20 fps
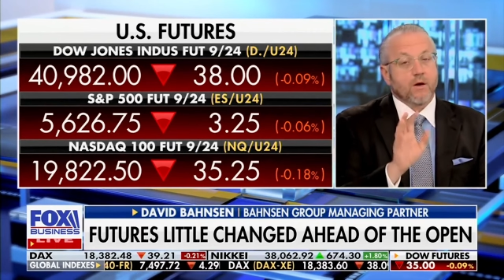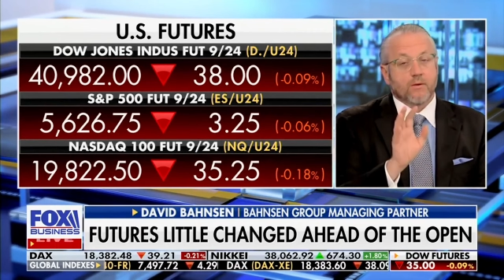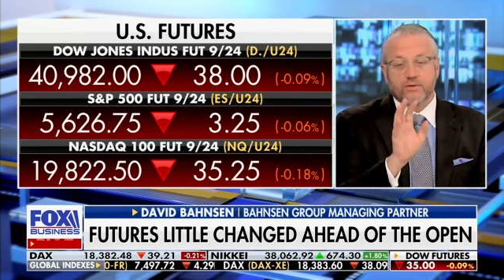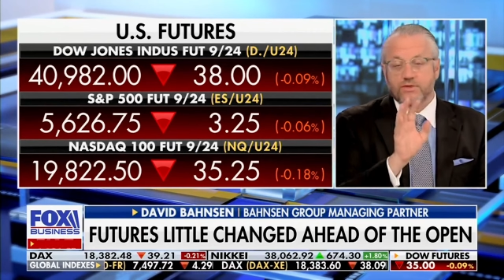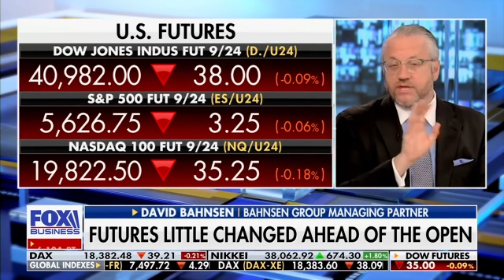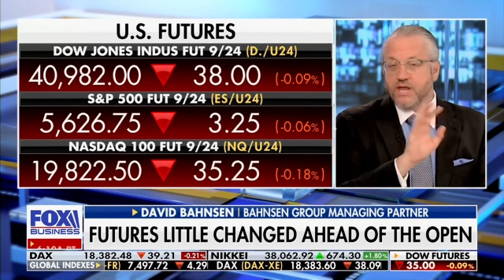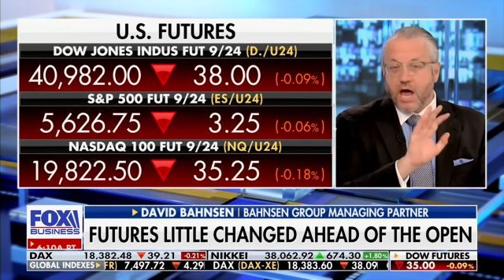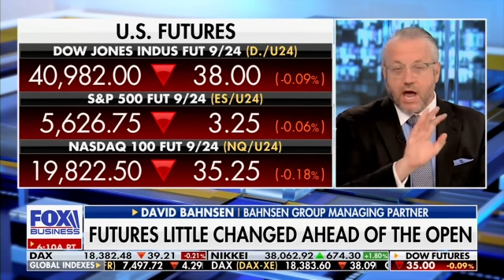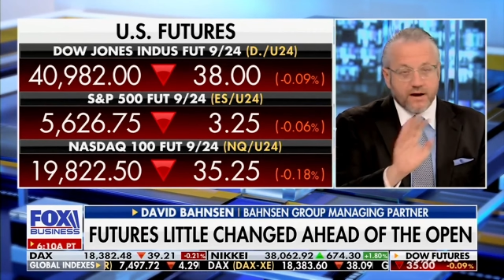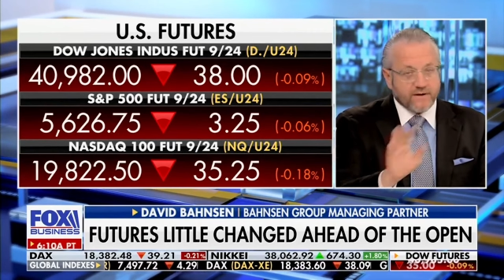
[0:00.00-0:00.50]

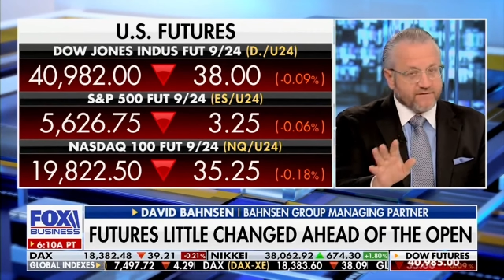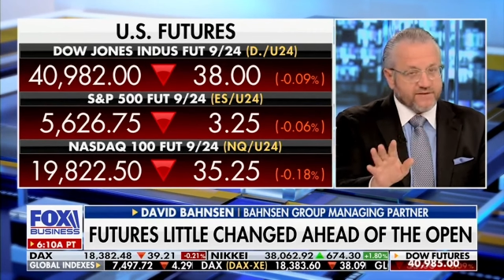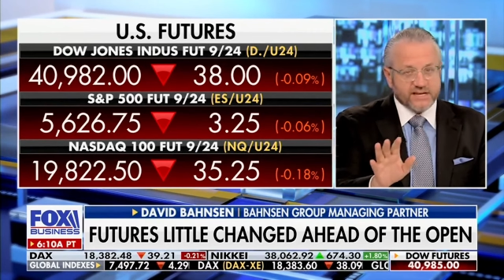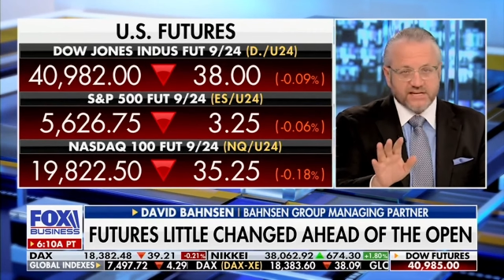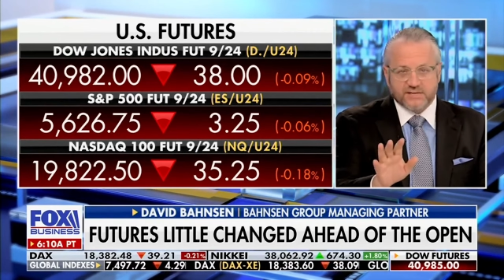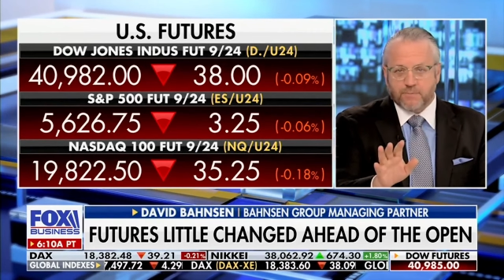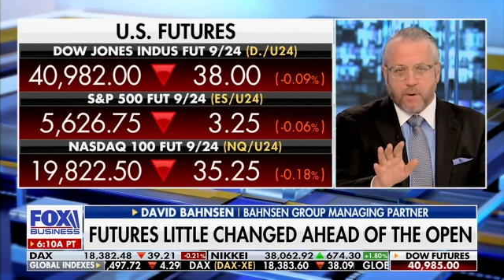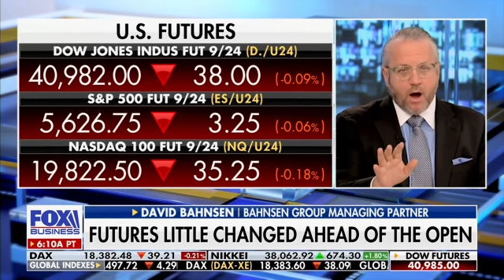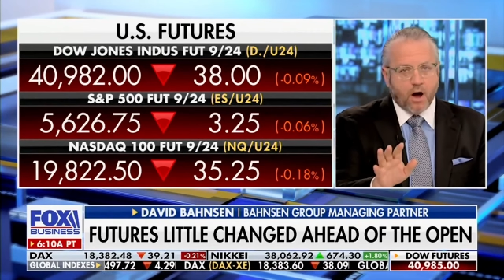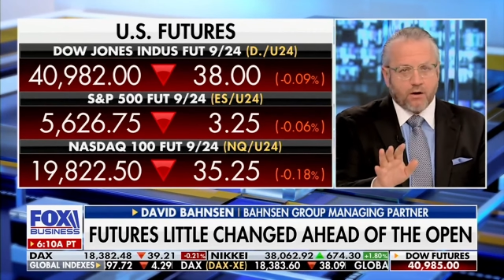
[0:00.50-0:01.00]
None of
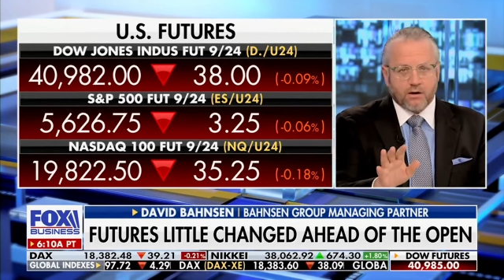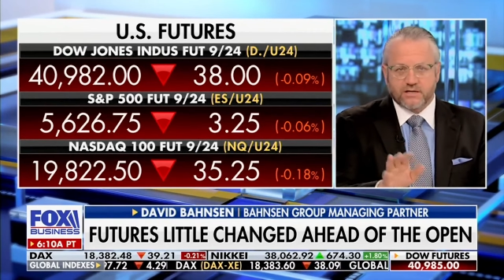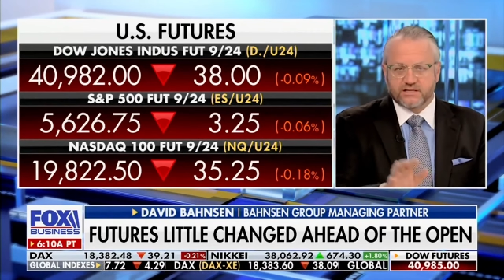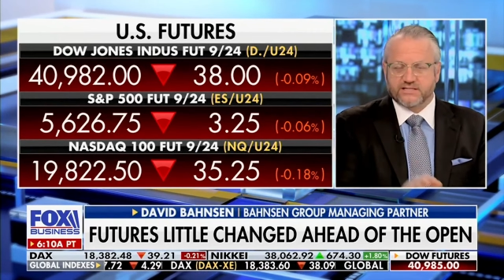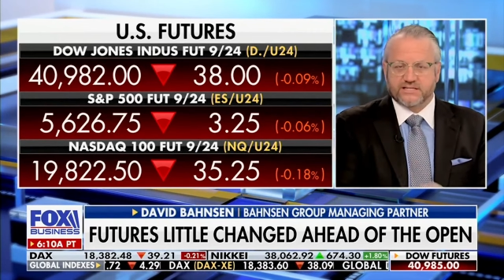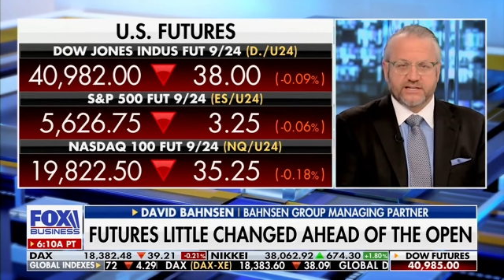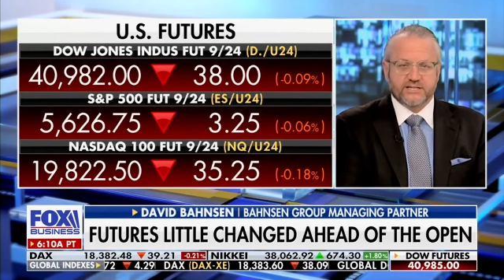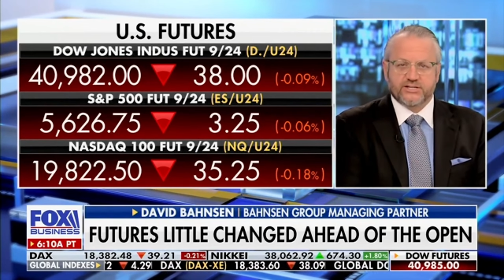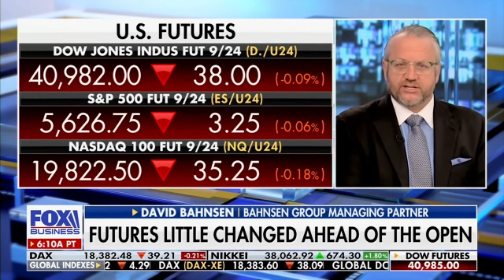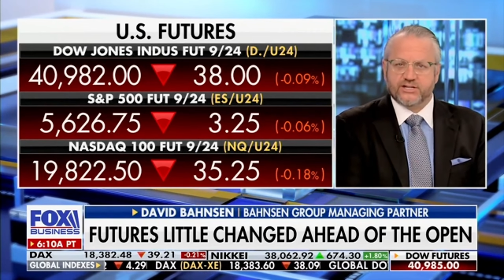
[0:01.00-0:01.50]
these
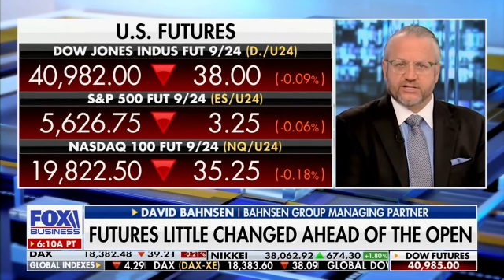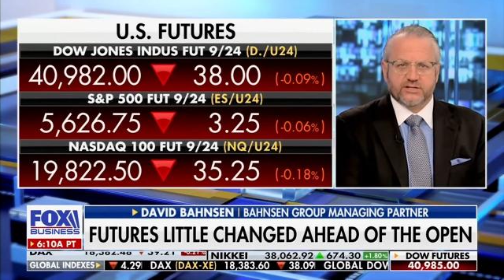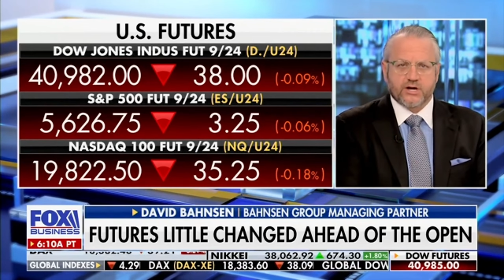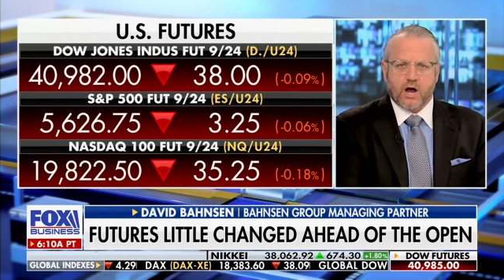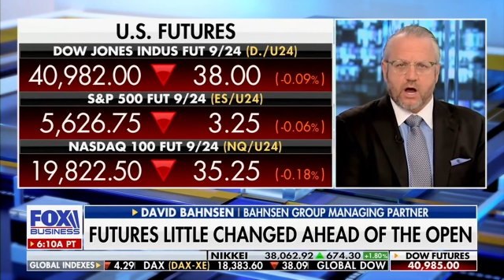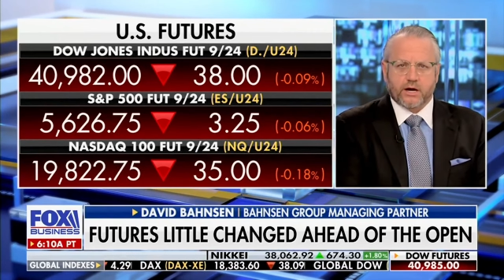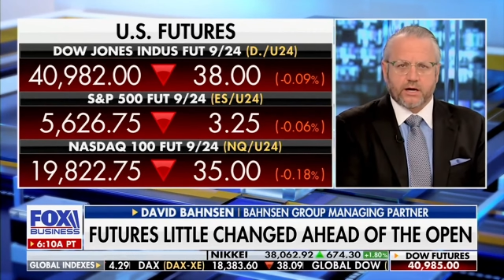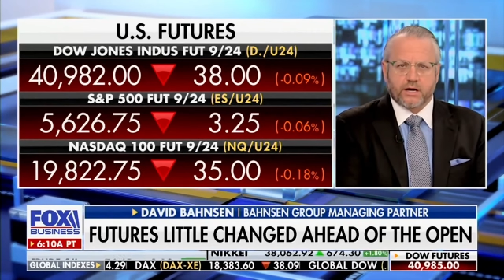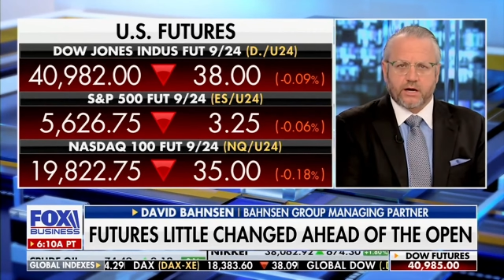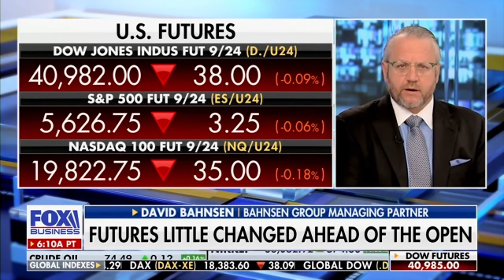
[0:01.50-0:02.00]
policies she's
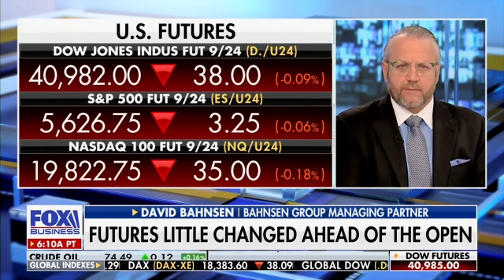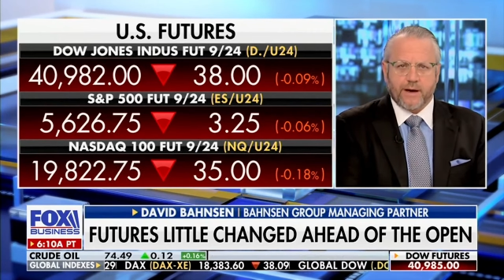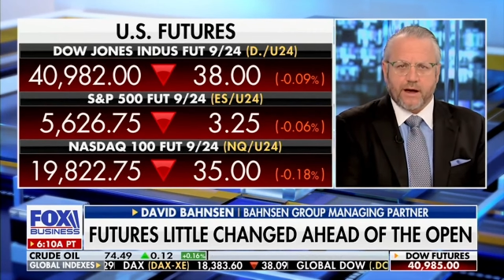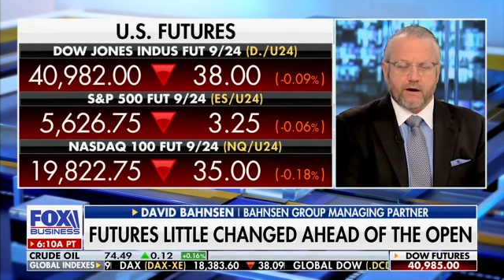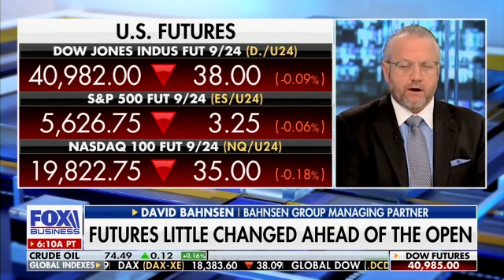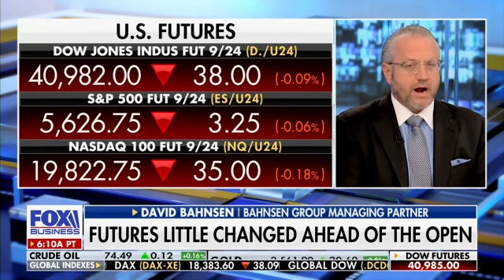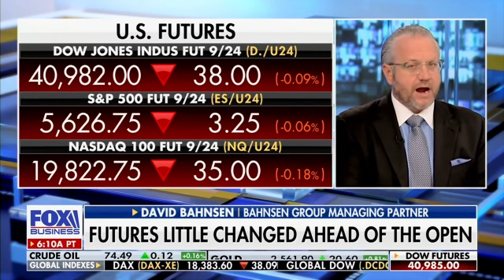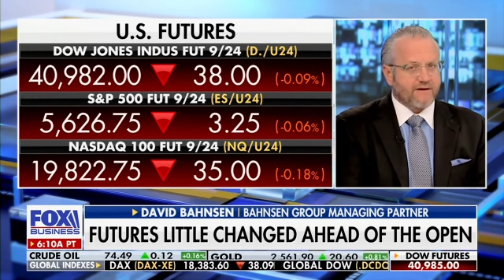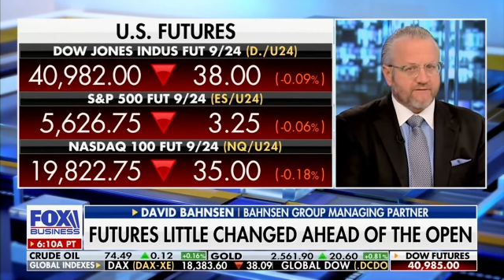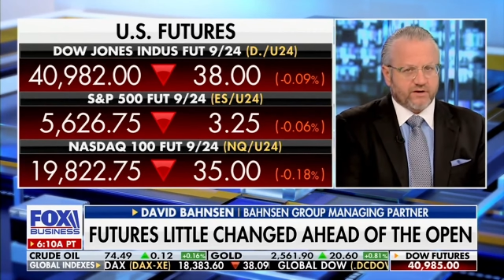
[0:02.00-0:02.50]
talking about
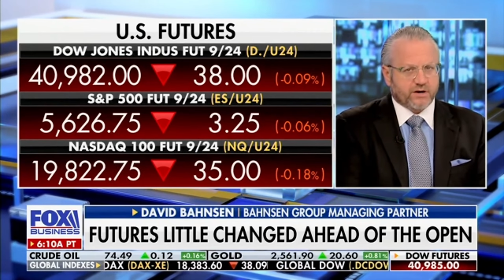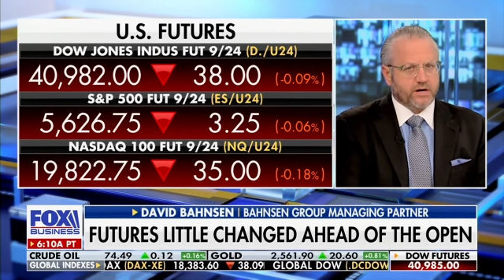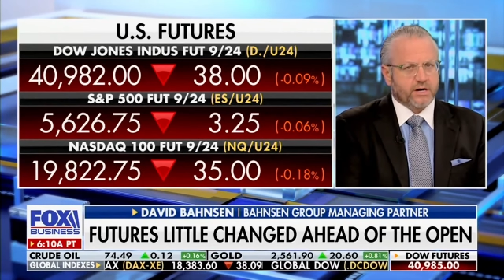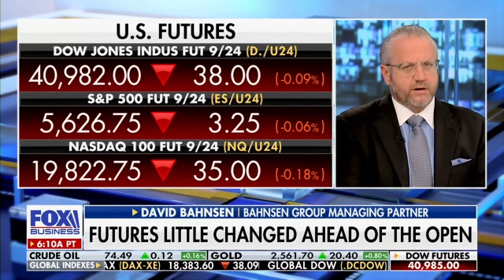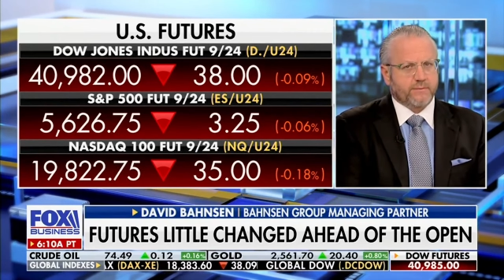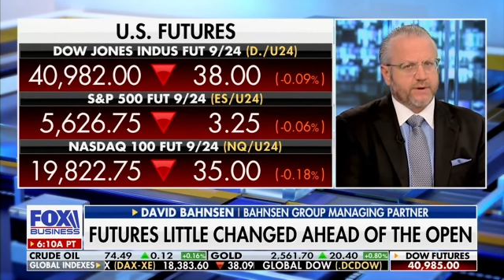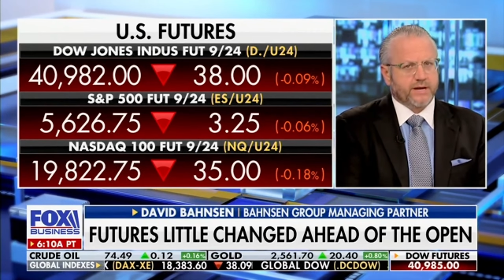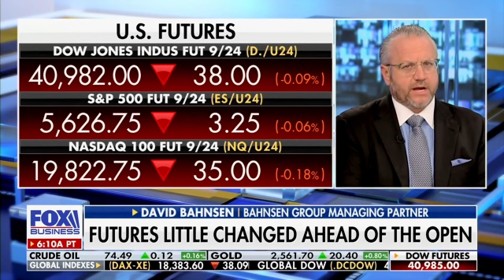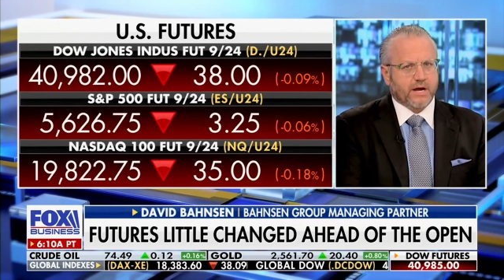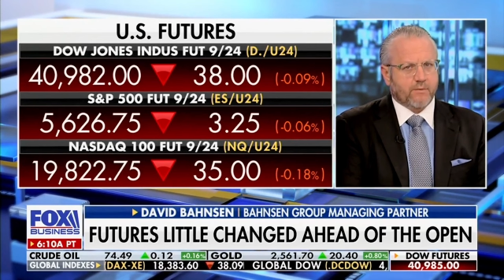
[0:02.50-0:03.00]
are ever going
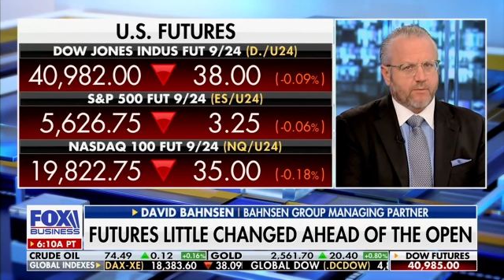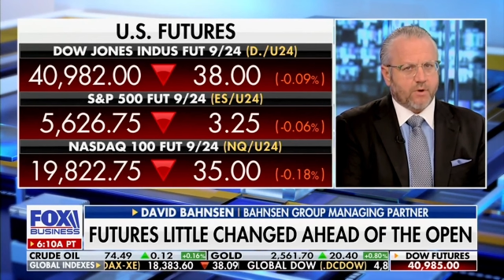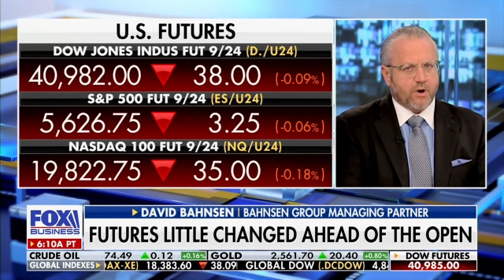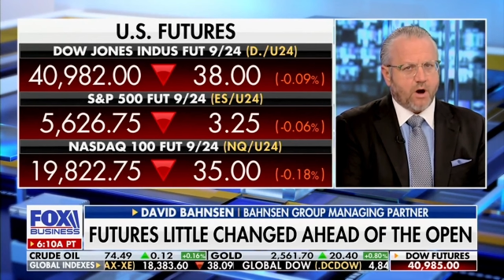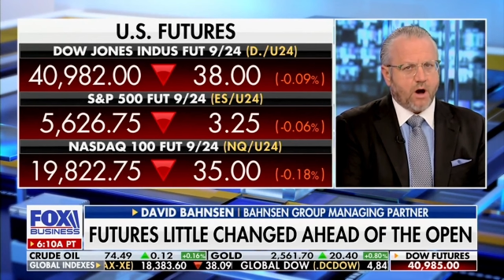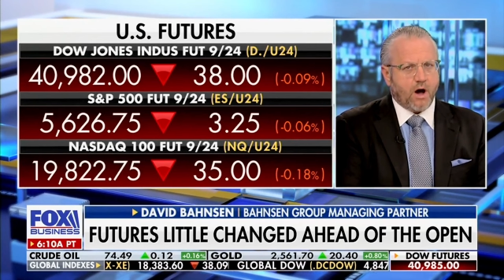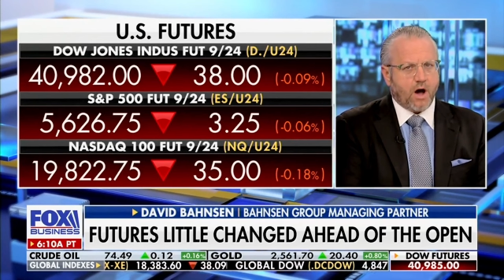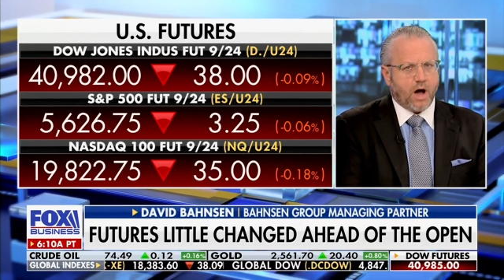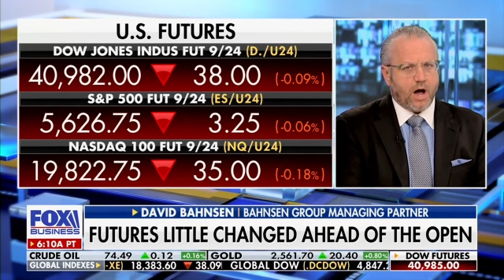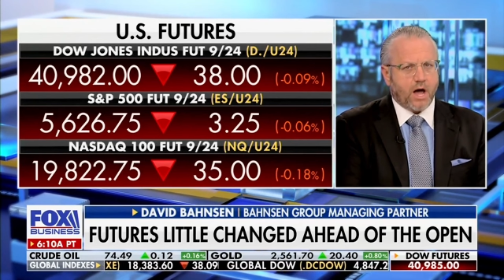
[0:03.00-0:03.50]
to be become
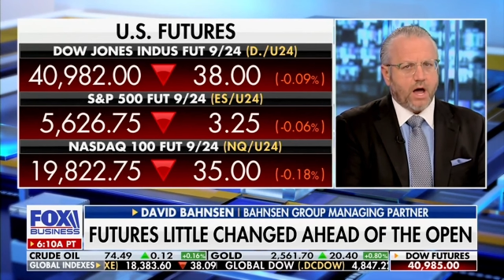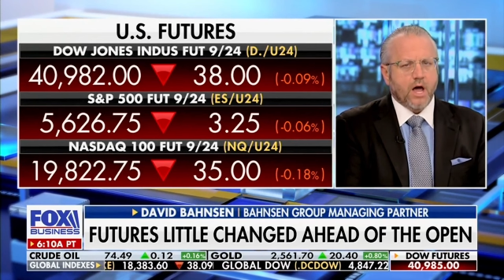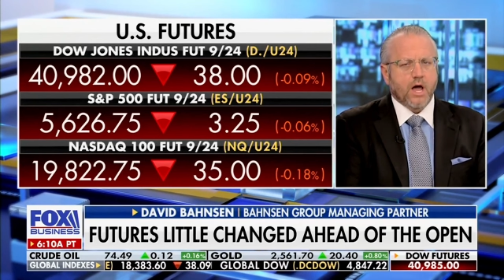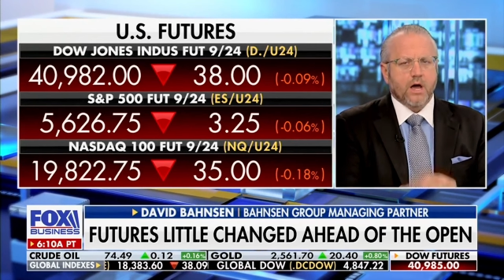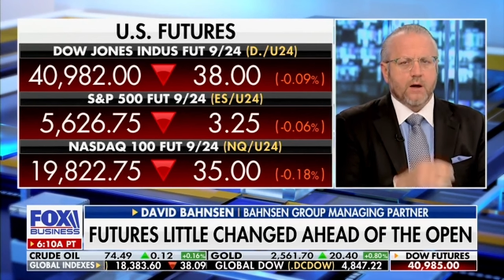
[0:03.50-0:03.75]
law.